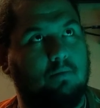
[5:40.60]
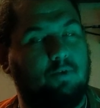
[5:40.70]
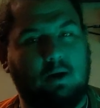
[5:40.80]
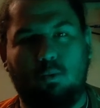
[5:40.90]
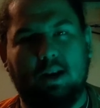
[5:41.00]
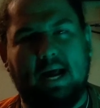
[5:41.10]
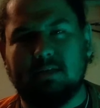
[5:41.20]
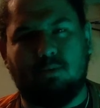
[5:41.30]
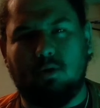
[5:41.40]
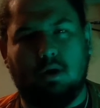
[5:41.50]
forget what
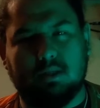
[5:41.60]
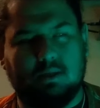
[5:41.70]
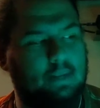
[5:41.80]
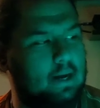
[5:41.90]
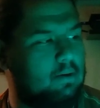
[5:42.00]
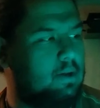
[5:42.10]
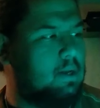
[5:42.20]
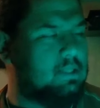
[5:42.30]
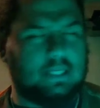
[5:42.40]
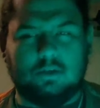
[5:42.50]
Hasbro calls them now,
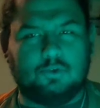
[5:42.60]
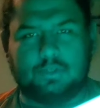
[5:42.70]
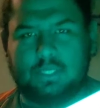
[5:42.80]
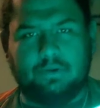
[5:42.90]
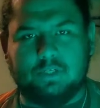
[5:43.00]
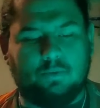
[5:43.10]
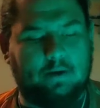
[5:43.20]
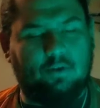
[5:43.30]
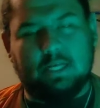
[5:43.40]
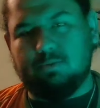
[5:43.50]
Signature Series or
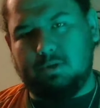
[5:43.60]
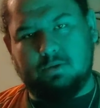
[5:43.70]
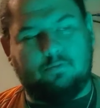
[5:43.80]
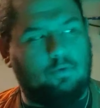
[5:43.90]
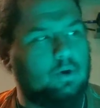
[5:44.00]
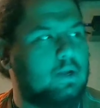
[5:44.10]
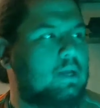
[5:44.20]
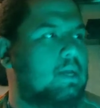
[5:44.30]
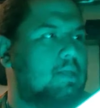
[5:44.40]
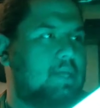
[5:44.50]
whatever, that's what those are for.
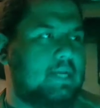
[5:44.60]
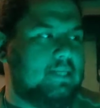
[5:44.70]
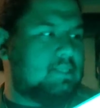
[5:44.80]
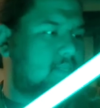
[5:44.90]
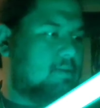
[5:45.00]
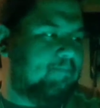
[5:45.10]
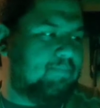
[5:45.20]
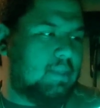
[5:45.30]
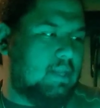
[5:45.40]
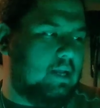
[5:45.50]
These
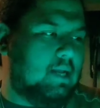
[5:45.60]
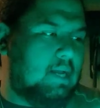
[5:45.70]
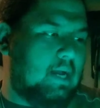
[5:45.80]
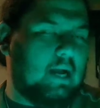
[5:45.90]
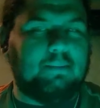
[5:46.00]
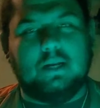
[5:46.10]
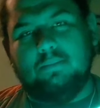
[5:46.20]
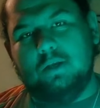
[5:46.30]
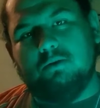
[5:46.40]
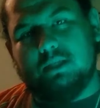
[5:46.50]
I'm going to
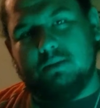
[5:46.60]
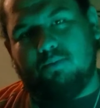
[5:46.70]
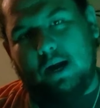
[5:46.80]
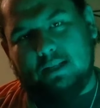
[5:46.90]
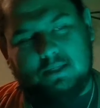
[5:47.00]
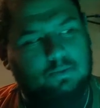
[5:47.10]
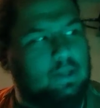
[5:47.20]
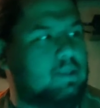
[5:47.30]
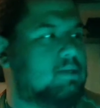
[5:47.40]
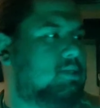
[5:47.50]
be using to practice
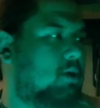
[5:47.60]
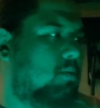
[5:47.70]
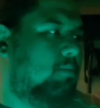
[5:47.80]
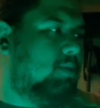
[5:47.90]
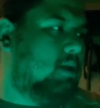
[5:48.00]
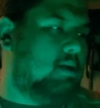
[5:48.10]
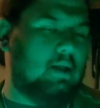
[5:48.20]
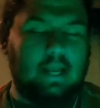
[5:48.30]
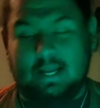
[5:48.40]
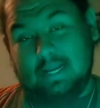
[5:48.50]
with. So
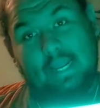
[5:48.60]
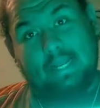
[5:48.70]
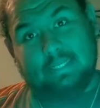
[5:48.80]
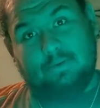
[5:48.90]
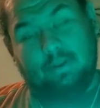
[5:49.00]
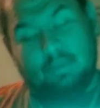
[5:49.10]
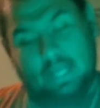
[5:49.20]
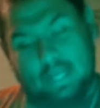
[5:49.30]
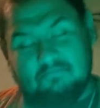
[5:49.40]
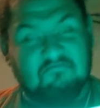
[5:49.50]
it's a green
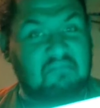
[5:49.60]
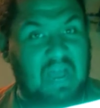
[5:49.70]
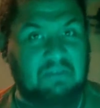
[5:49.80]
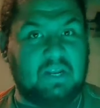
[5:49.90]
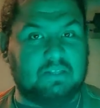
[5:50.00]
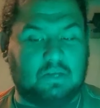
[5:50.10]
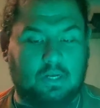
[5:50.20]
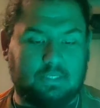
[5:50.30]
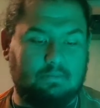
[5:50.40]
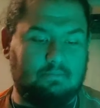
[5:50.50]
blade. I think it's
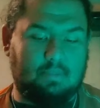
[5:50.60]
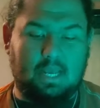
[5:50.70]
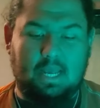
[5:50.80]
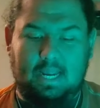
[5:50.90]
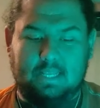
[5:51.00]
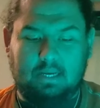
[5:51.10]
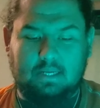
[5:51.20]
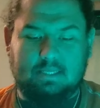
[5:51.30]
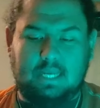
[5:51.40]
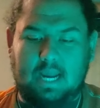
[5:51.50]
awesome. It
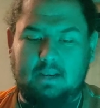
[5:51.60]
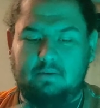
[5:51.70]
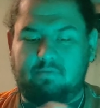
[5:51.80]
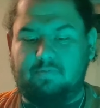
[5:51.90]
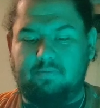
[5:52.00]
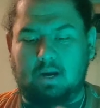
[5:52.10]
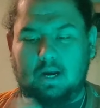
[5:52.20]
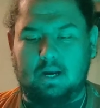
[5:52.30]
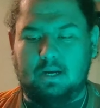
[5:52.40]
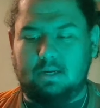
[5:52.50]
does kind
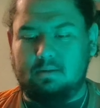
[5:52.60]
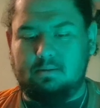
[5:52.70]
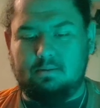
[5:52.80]
of